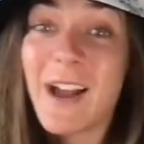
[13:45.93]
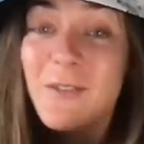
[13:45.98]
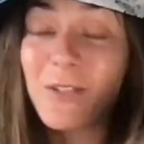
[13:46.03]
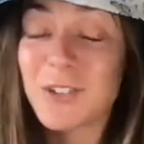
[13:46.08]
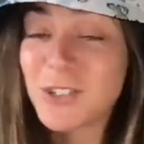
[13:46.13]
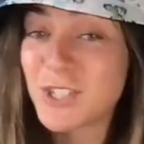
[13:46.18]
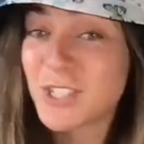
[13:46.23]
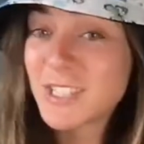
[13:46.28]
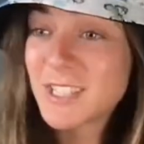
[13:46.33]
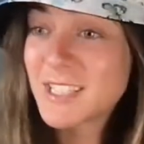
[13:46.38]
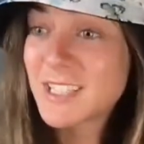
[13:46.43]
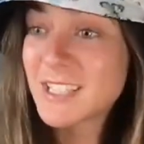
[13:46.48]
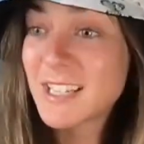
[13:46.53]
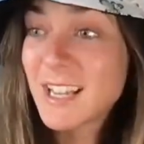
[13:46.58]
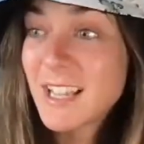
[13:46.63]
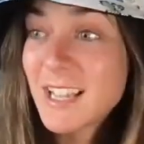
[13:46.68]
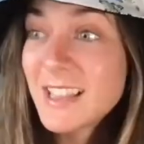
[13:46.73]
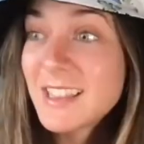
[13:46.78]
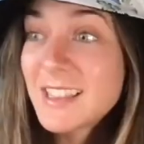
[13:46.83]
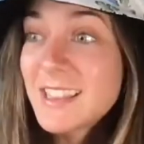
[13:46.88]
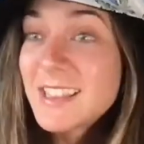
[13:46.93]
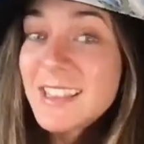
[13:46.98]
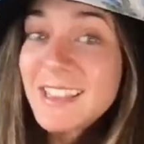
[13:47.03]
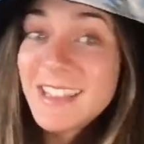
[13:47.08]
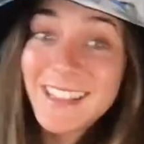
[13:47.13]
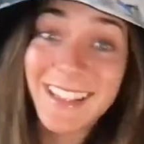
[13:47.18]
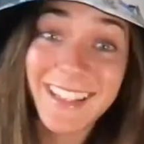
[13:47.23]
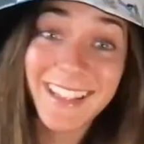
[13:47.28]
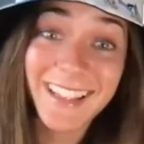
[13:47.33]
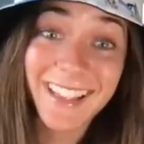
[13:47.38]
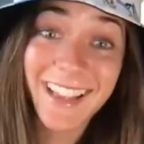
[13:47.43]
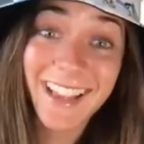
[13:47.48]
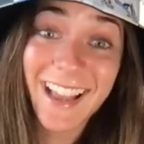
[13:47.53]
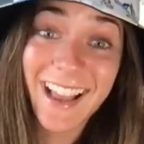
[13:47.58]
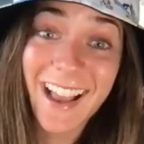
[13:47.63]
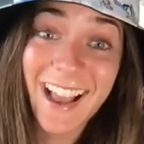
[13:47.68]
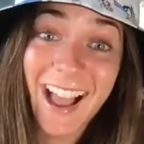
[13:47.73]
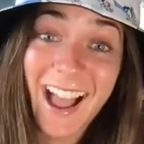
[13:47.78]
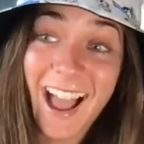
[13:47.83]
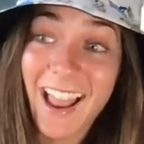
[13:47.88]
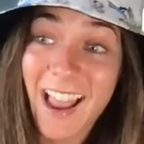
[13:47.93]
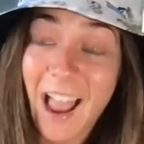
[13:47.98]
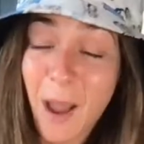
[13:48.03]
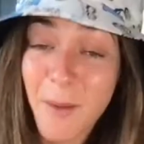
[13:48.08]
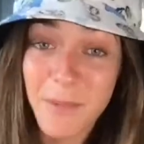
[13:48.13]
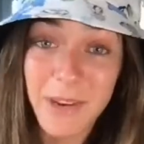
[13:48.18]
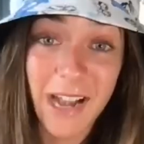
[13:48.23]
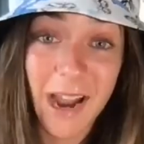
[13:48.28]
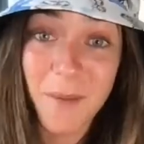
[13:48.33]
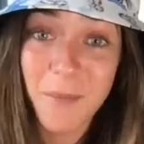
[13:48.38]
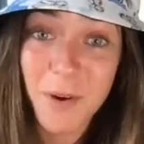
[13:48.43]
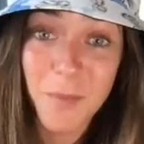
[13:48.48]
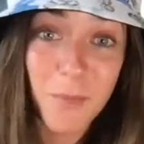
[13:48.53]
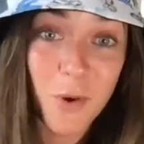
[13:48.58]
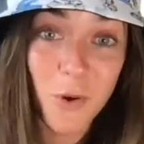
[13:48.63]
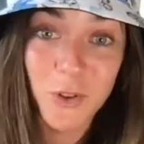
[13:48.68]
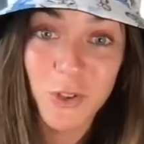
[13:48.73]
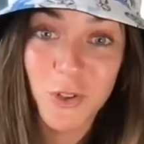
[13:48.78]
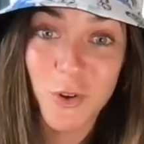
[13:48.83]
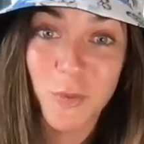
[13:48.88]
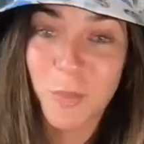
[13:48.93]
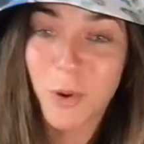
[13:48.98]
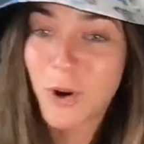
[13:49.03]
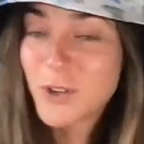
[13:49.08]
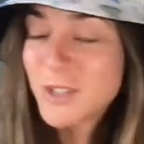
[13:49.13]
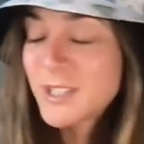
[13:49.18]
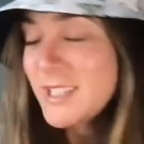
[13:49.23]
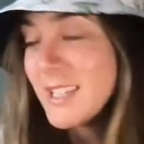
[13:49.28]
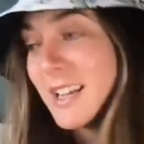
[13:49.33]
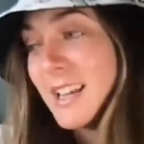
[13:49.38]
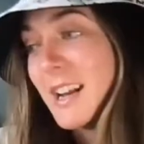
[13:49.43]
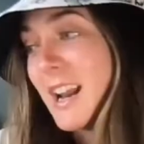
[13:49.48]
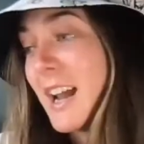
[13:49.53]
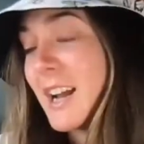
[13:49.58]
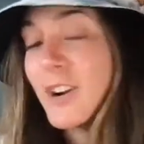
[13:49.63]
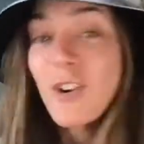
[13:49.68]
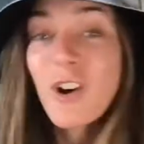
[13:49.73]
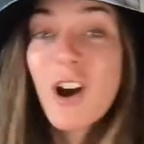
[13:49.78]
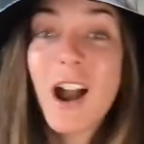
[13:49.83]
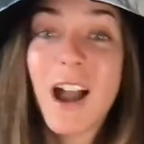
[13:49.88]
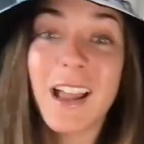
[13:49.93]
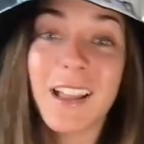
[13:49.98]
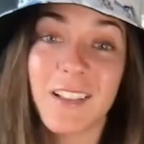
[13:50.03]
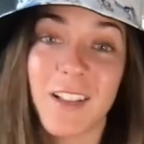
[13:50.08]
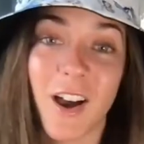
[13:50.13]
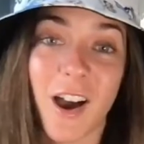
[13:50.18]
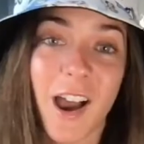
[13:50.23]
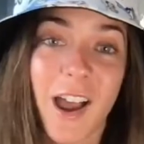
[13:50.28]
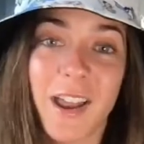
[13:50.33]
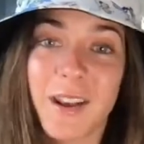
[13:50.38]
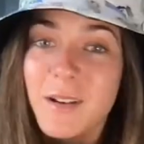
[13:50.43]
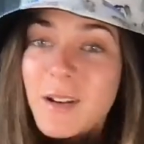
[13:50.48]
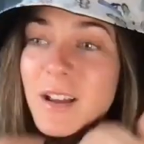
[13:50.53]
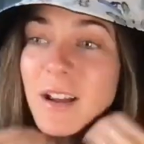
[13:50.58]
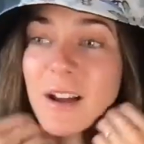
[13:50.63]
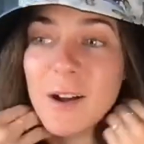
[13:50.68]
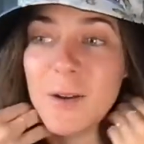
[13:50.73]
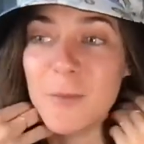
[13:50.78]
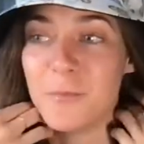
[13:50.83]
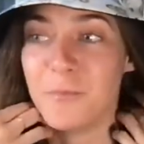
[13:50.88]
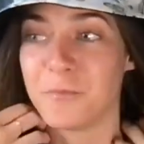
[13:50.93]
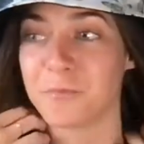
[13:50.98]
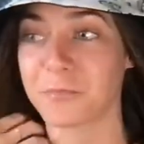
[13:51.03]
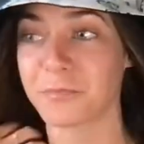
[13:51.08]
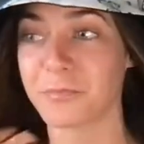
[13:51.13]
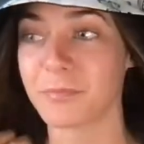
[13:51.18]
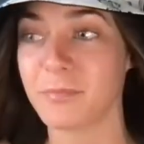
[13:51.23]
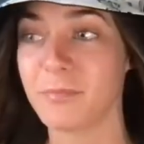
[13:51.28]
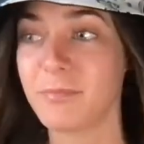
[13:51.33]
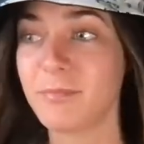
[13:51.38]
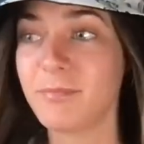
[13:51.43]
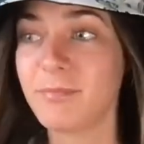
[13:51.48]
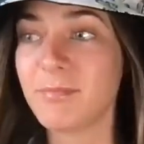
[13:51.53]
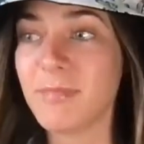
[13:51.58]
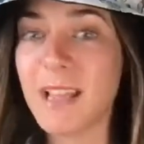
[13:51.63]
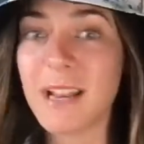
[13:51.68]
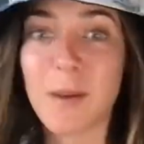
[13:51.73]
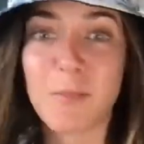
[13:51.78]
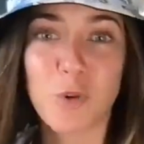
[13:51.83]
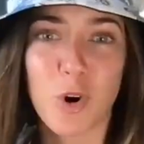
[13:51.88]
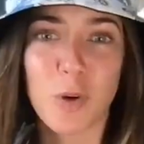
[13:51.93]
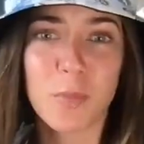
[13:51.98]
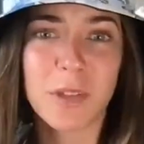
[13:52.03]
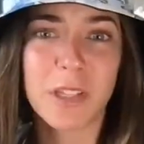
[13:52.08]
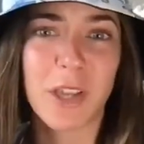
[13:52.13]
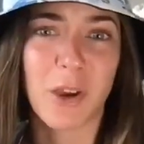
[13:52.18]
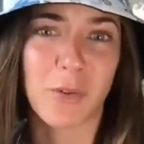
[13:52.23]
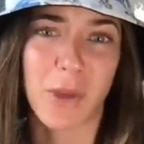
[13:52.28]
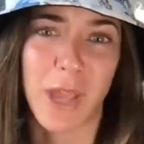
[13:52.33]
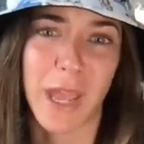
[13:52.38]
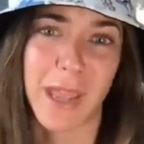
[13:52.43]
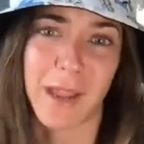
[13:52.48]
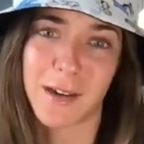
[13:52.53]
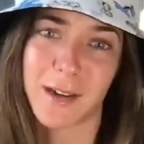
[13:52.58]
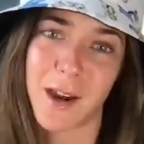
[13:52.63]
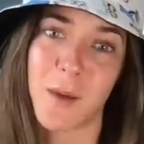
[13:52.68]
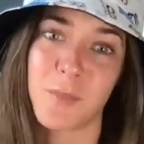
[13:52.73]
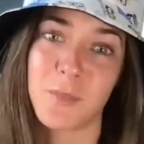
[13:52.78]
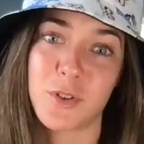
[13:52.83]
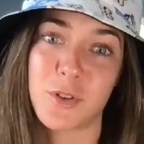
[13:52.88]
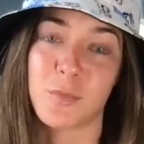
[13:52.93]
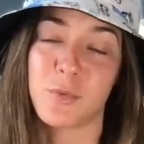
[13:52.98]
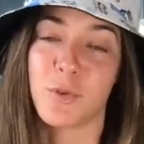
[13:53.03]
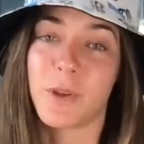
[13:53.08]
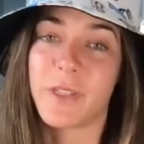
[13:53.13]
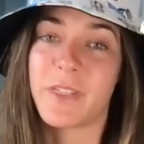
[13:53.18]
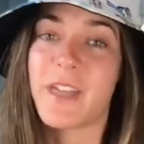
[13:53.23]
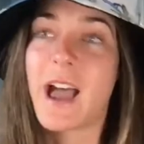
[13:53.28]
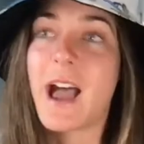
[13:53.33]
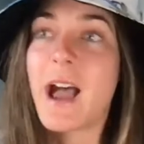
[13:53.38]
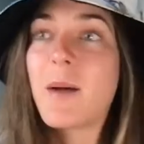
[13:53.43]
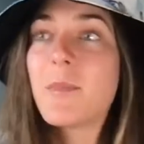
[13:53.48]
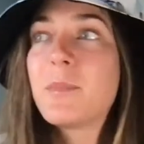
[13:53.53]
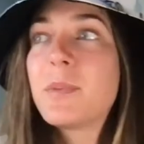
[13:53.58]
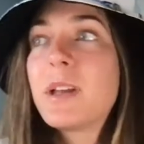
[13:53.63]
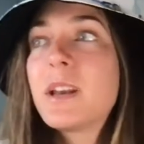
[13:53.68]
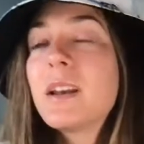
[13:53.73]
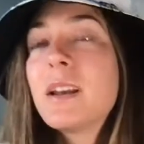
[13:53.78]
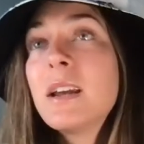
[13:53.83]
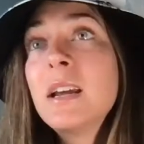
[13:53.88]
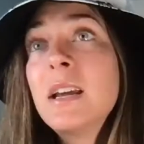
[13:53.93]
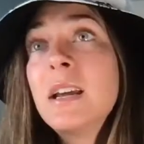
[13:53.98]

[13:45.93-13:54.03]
I was just, I mean, I'm an emotional person. I cry a lot. And I'm normally okay and comfortable with that. But